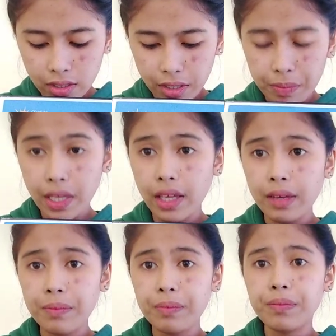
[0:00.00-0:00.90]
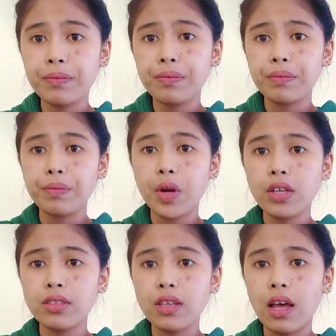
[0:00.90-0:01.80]
or
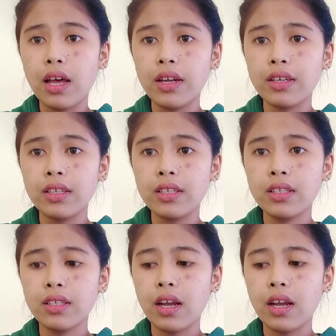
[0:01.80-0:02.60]
are